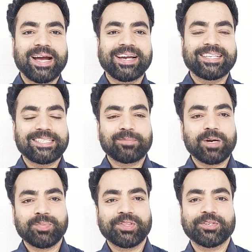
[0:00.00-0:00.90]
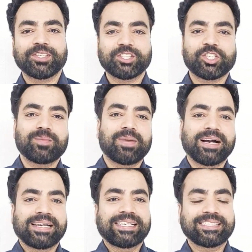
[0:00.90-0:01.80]
Hi guys, I'm Arpit, your digital
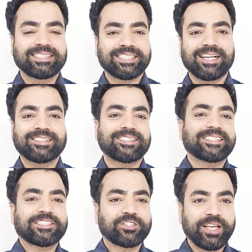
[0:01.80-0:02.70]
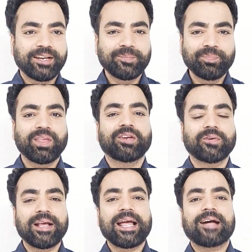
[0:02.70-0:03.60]
marketing consultant and trainer.
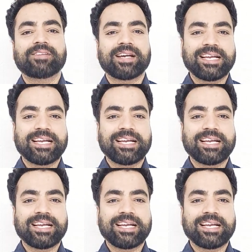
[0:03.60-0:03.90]
Today I have a